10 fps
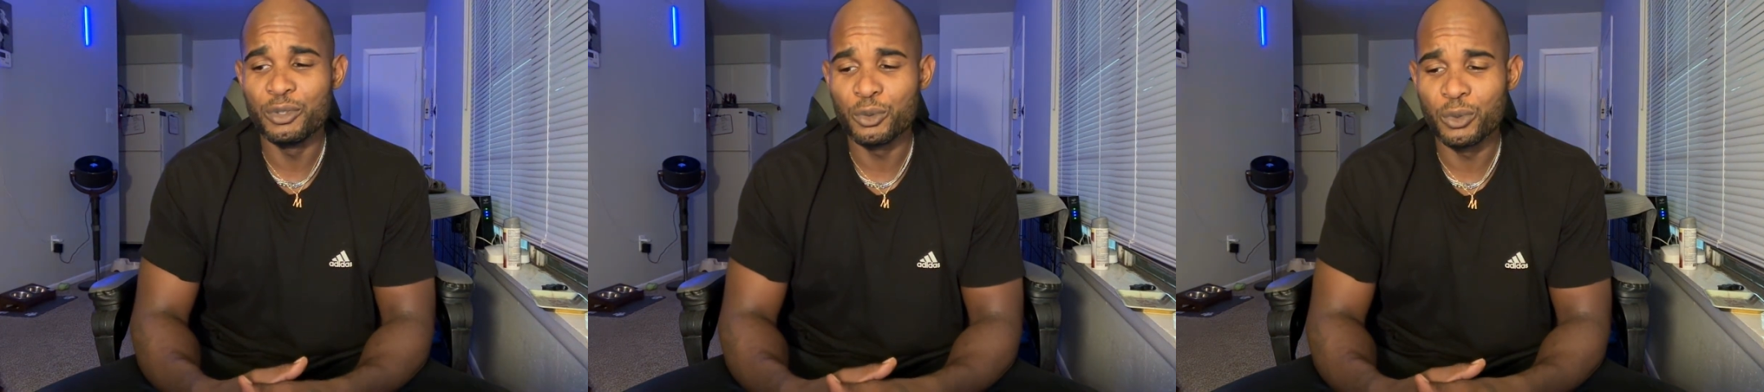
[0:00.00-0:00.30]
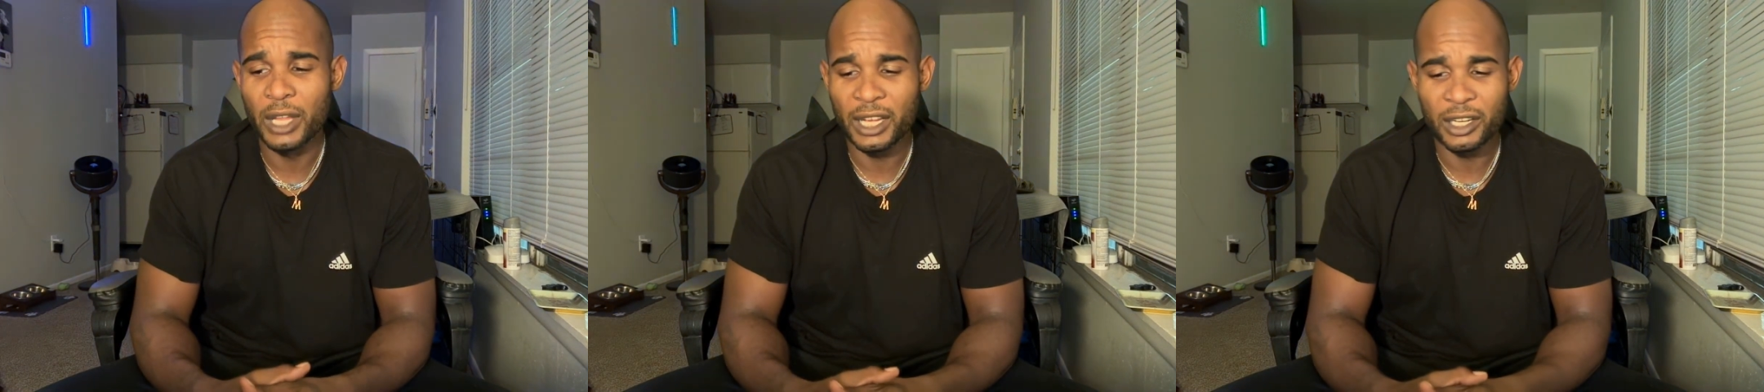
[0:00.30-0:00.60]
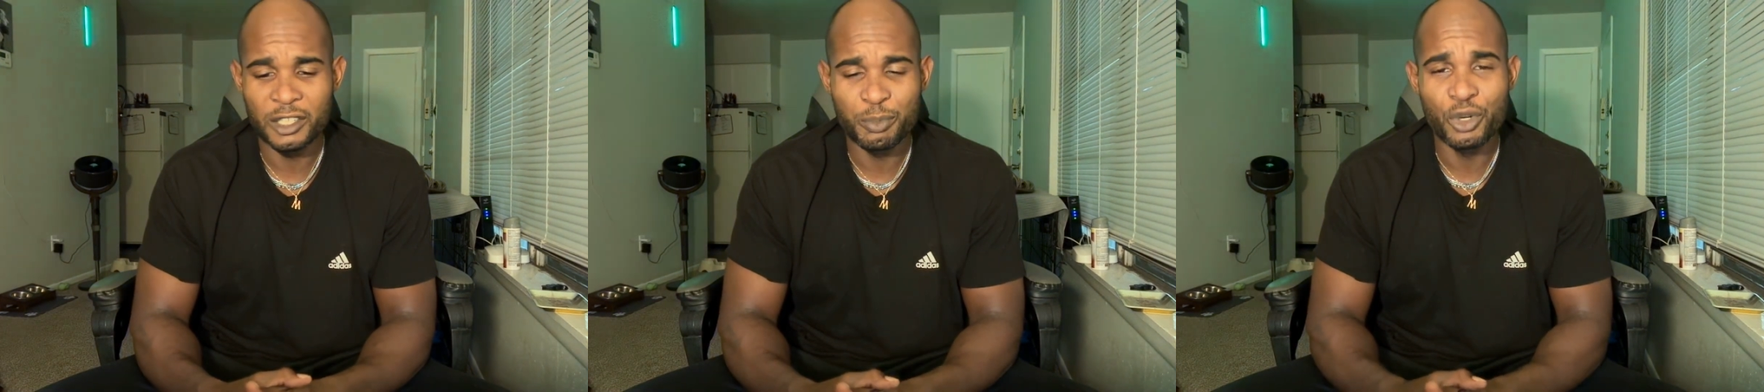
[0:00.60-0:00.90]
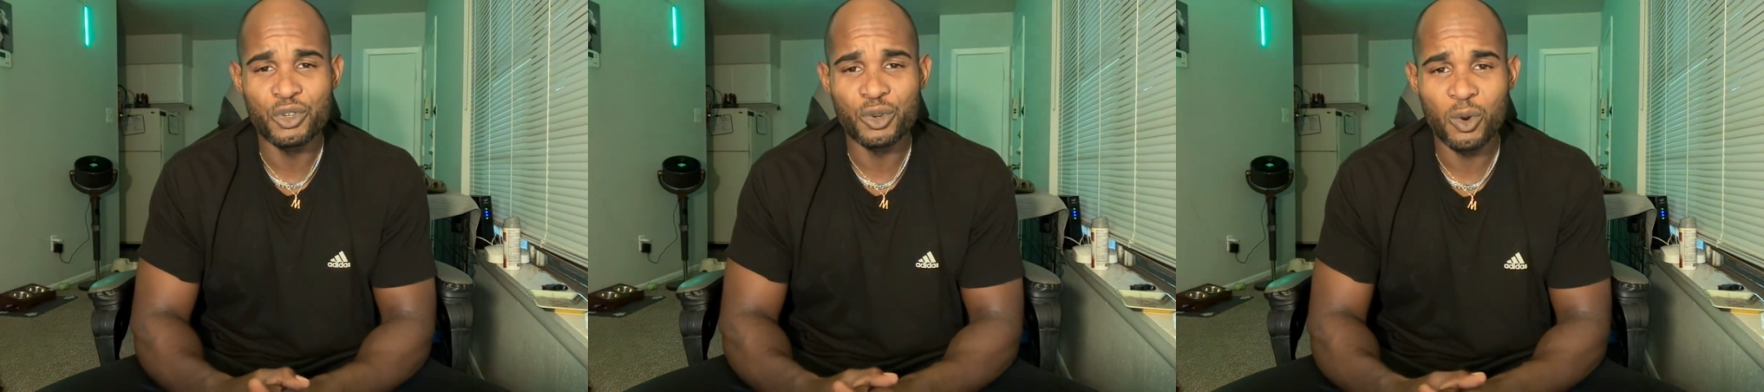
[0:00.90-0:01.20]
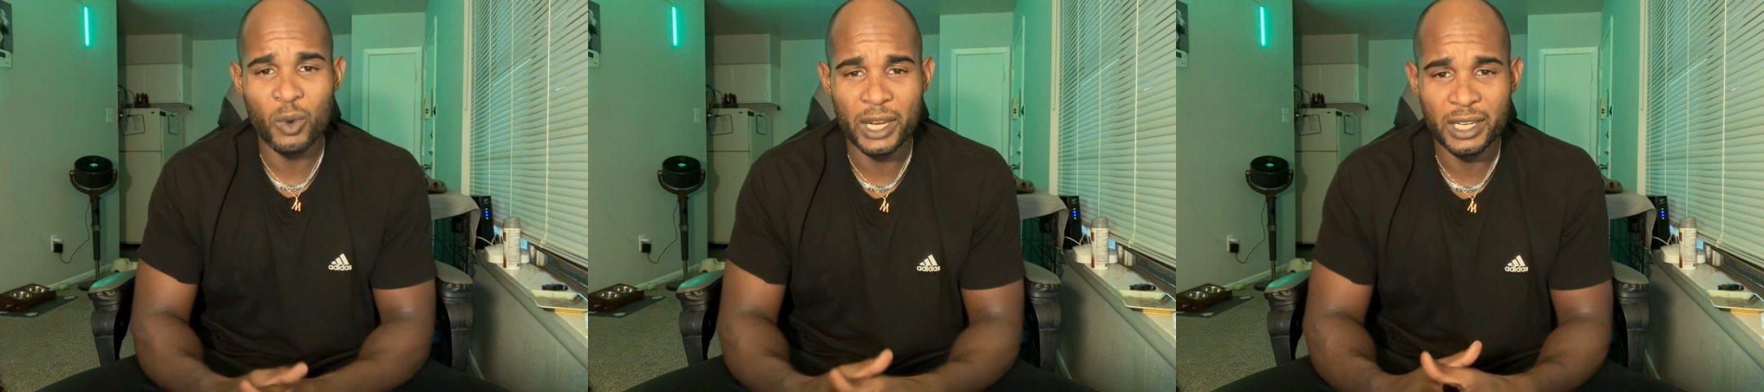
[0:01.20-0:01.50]
through like a spiritual
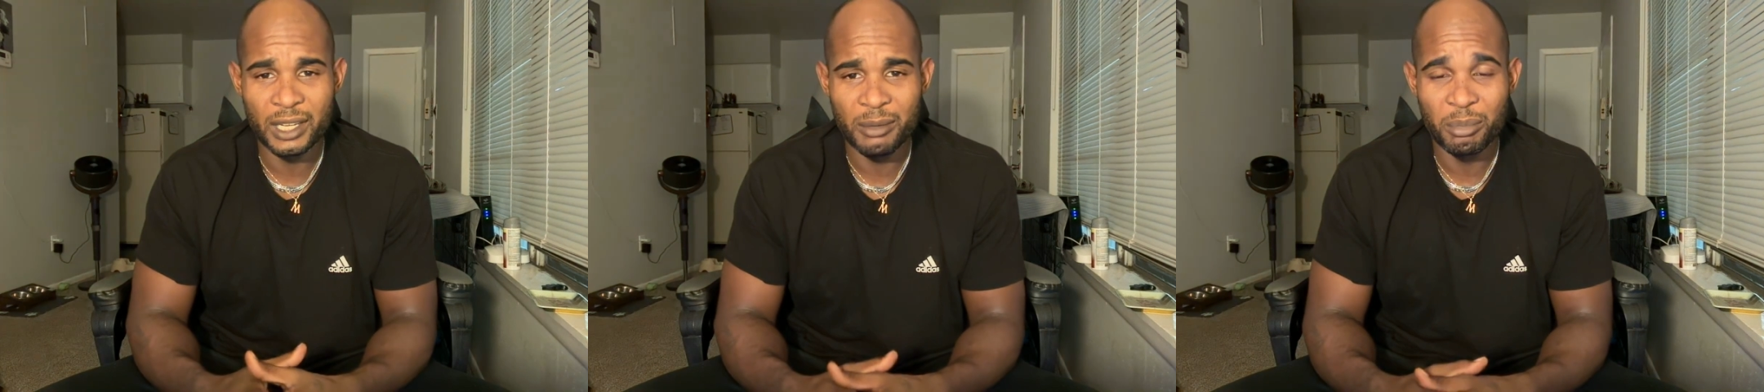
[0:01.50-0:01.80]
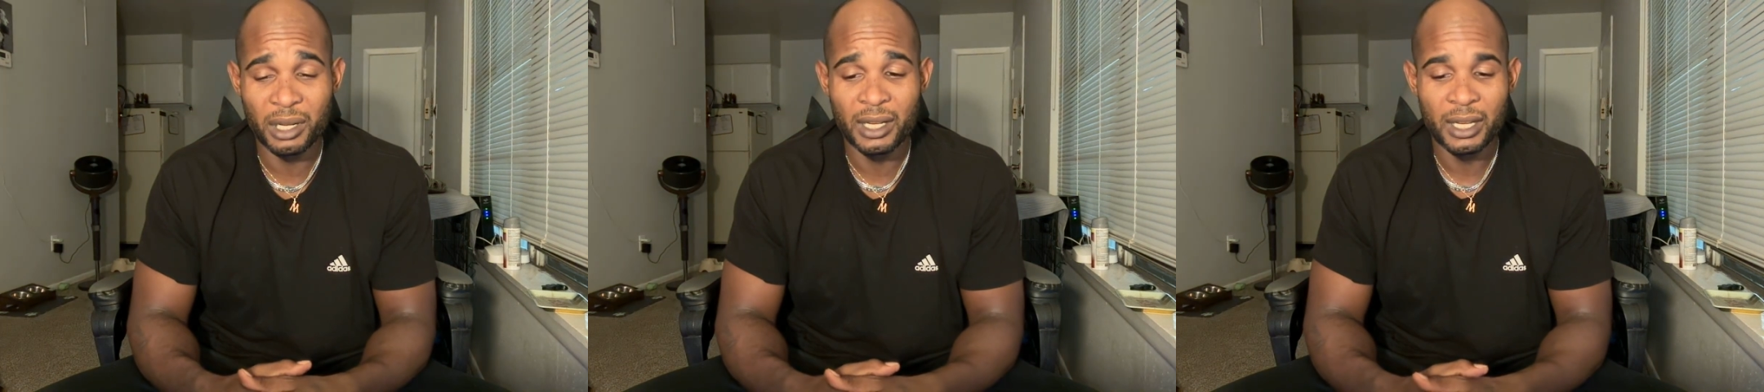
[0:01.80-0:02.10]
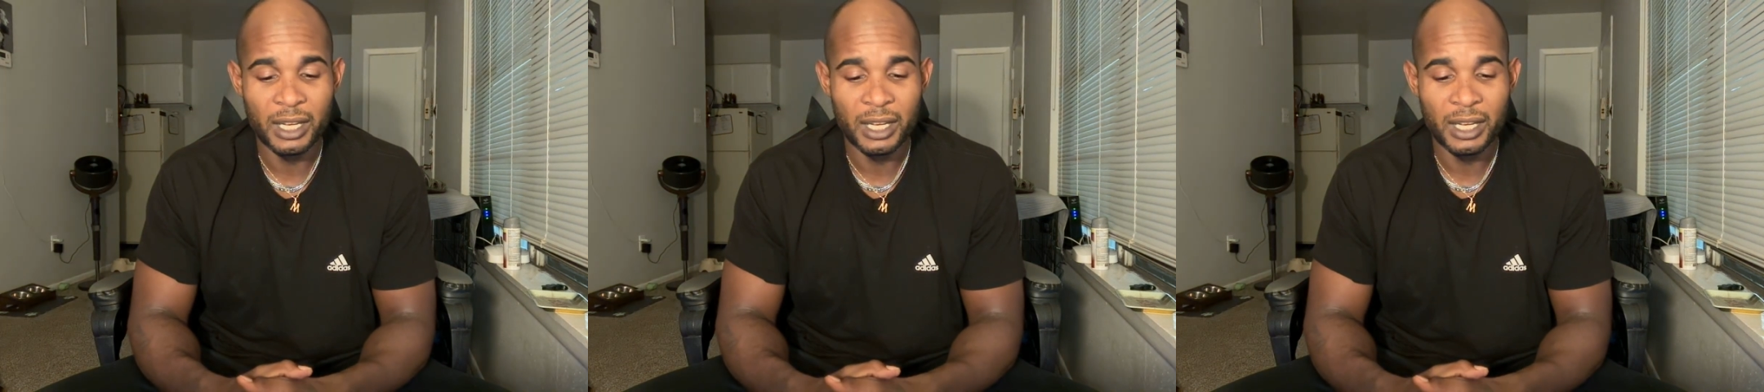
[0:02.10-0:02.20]
awakening, but